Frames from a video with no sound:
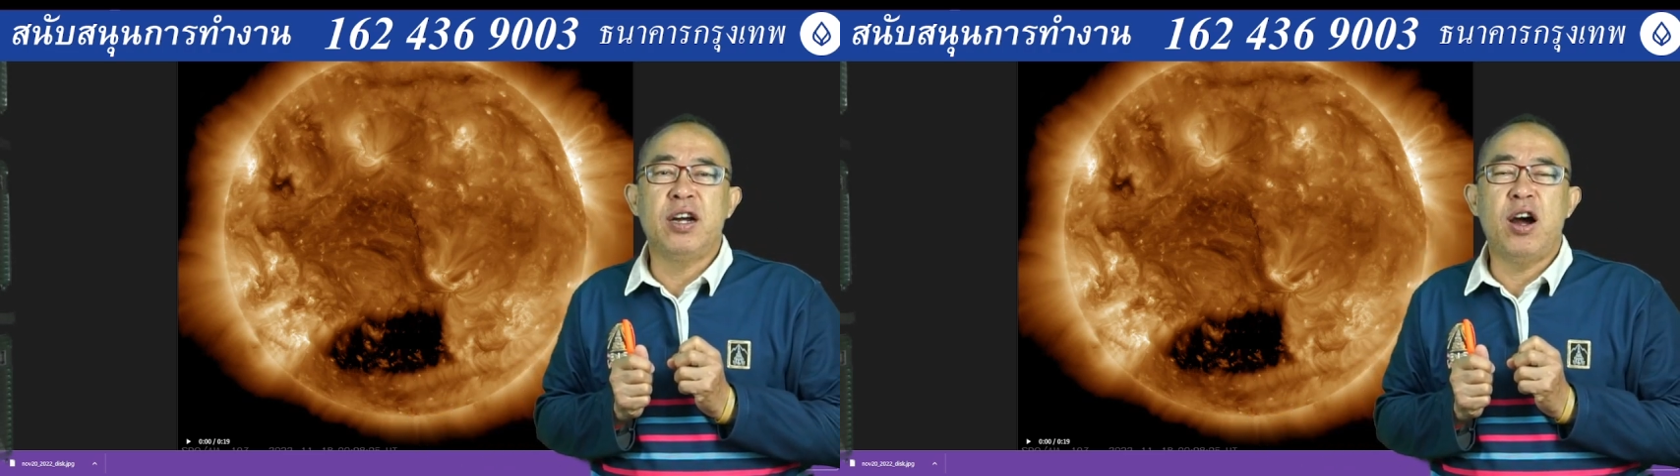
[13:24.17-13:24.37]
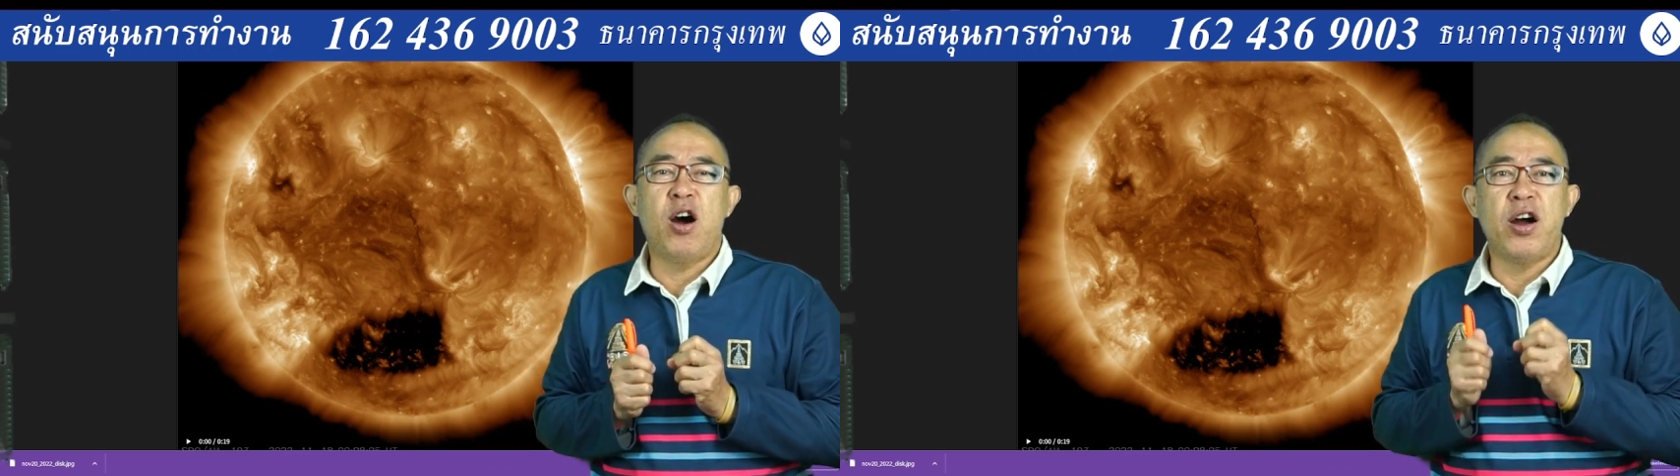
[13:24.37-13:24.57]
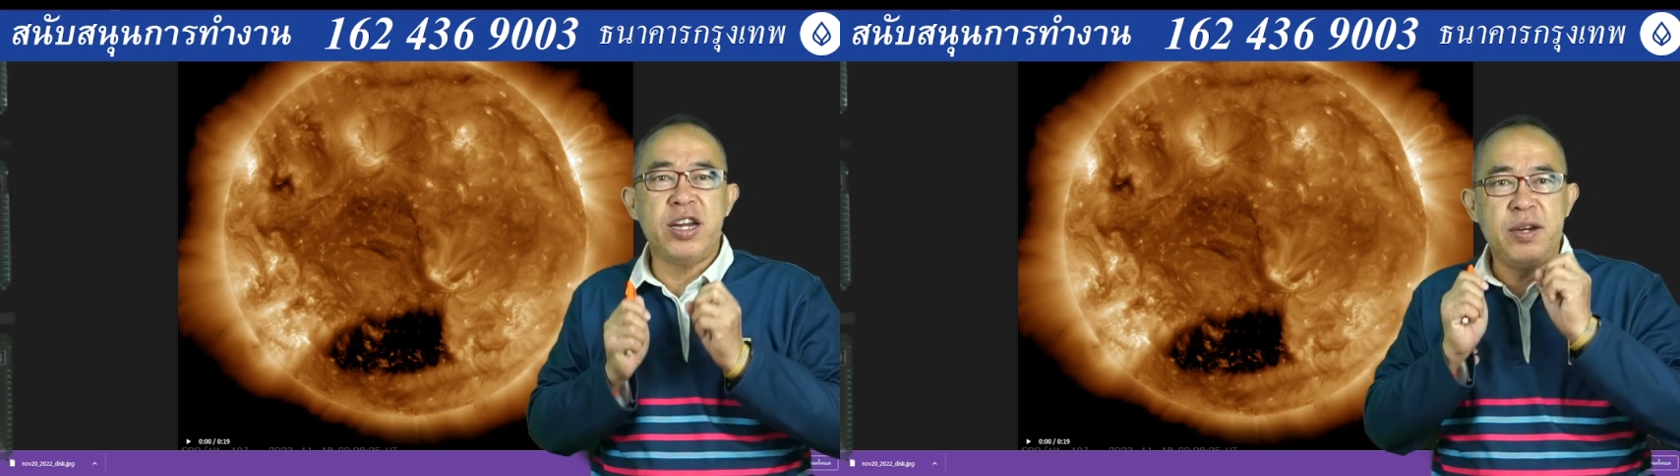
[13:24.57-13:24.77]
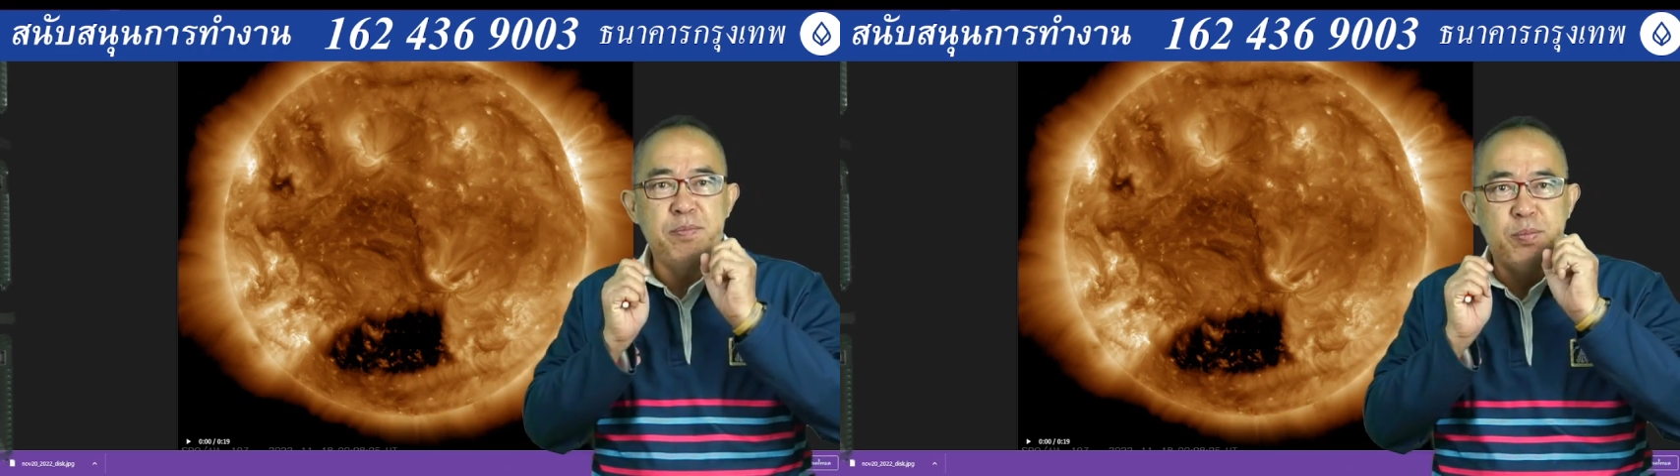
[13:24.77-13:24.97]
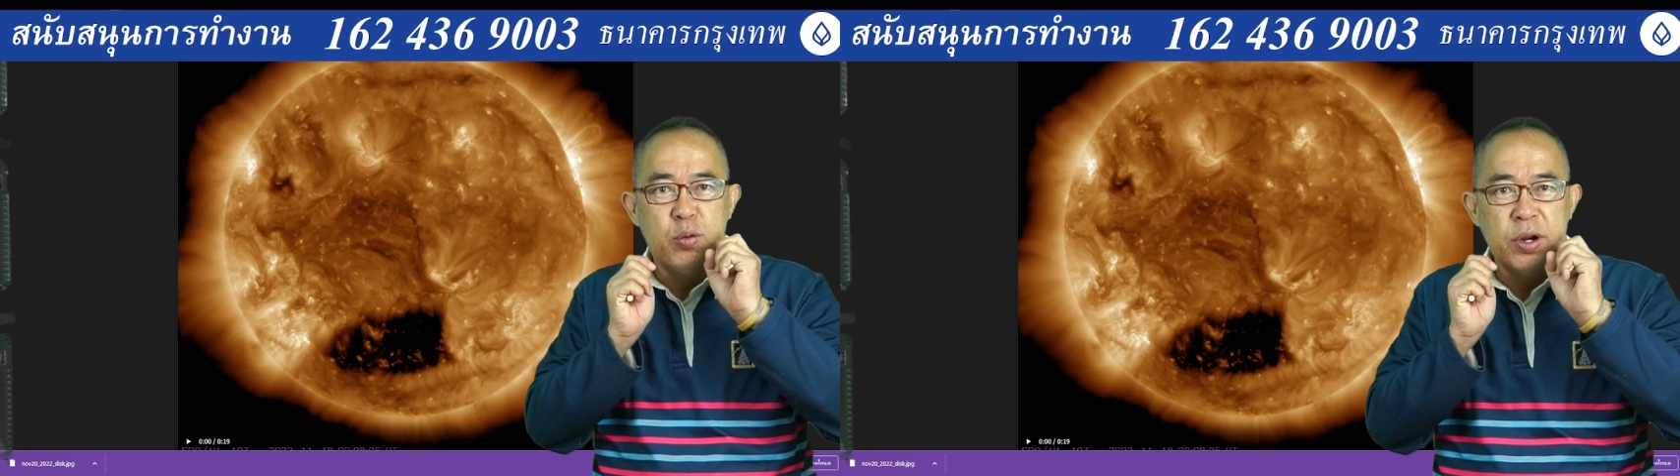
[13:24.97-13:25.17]
or
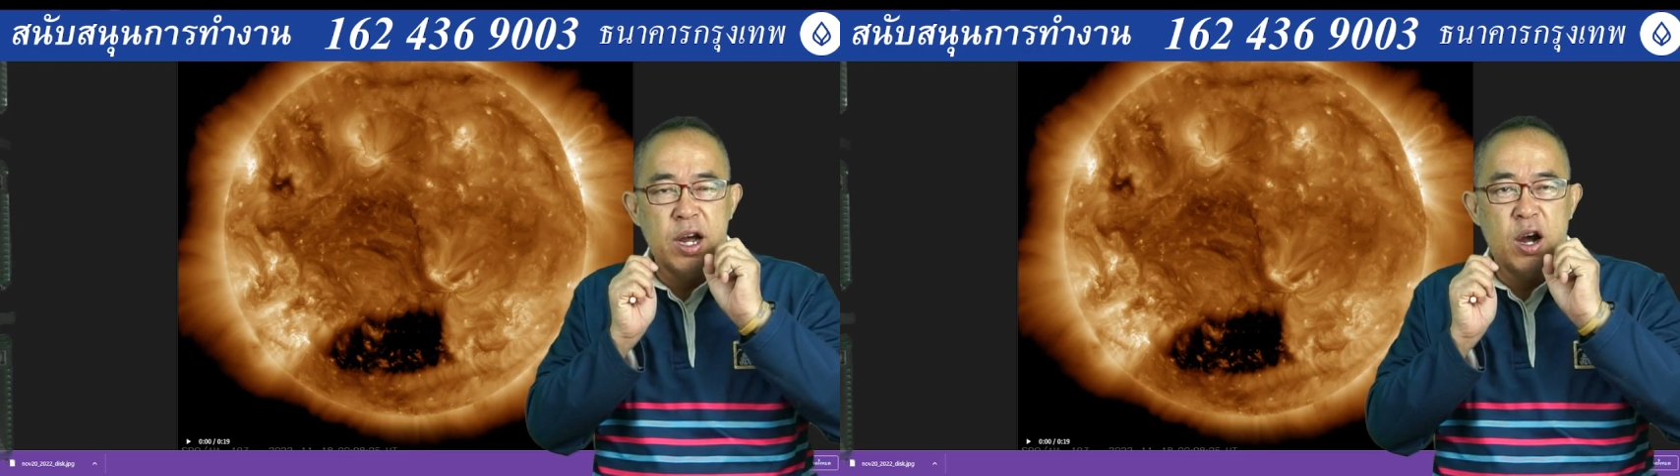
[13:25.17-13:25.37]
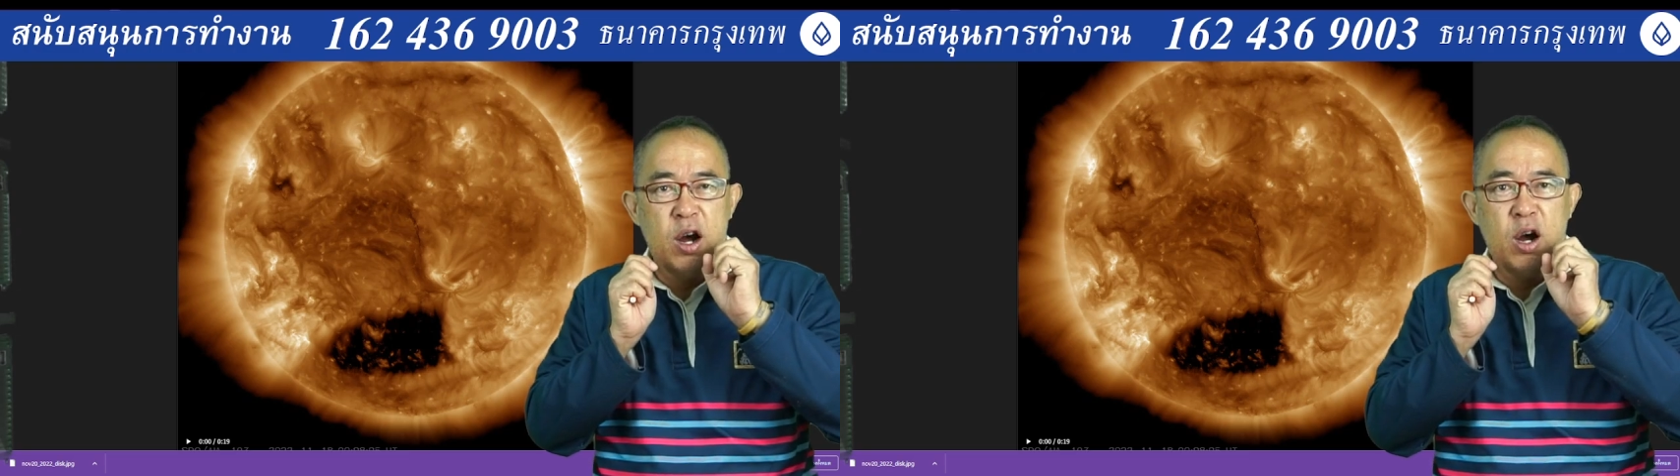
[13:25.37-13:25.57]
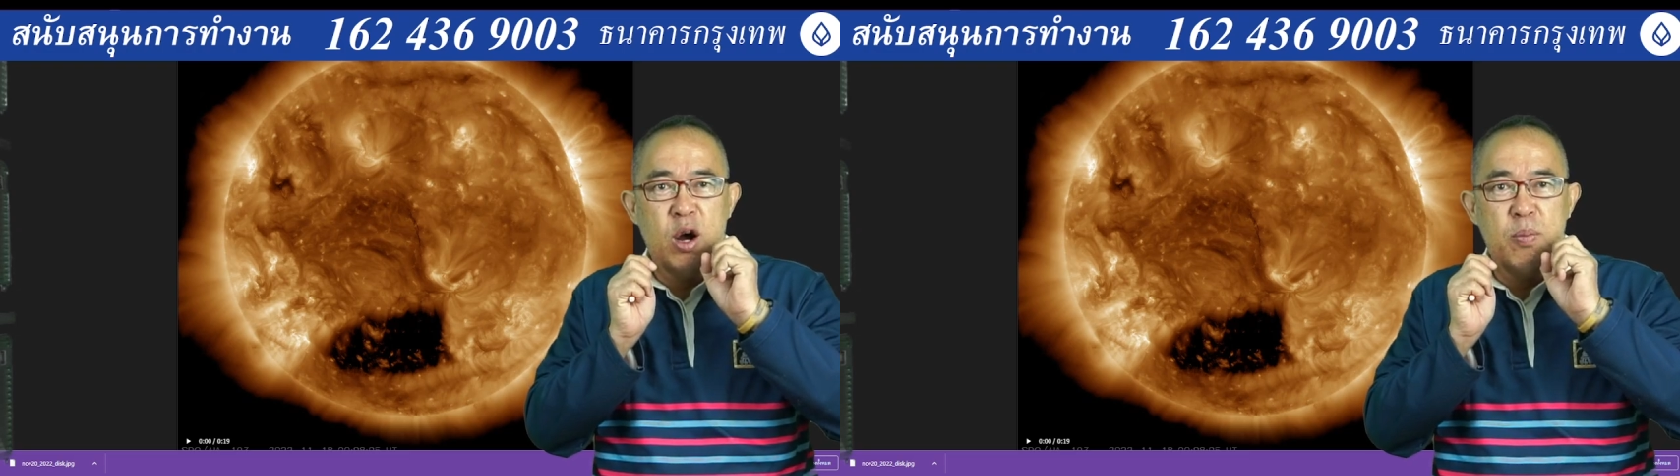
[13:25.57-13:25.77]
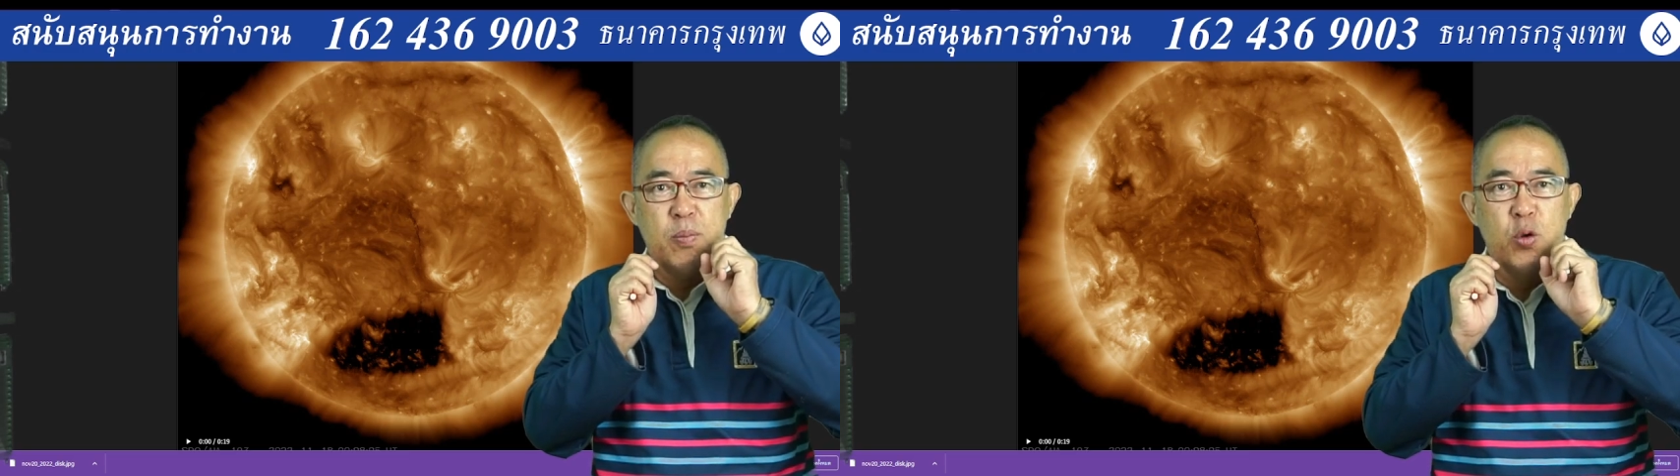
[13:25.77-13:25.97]
imp uh,